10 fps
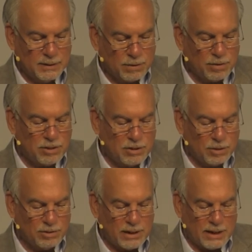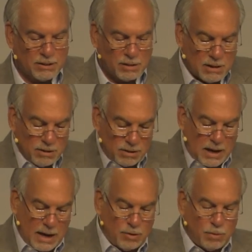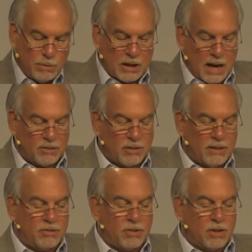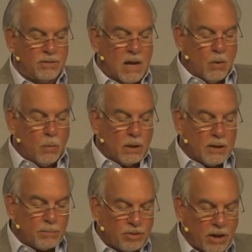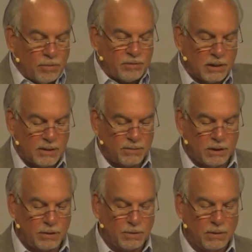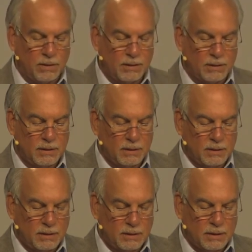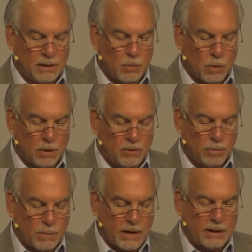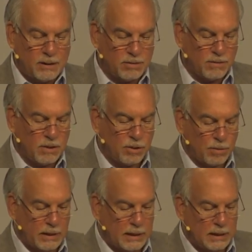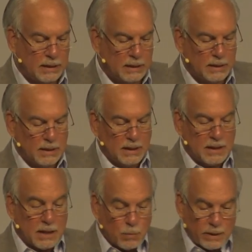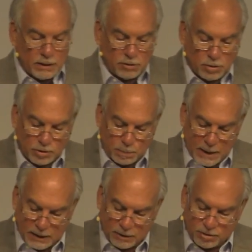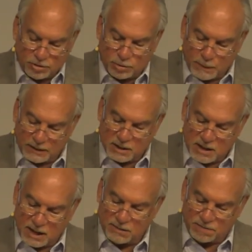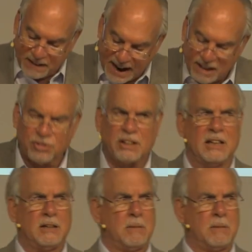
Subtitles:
First he told Daniel, your God whom you constantly serve will himself deliver you. And the words remind us of the three. And then he went into his palace and spent the night fasting.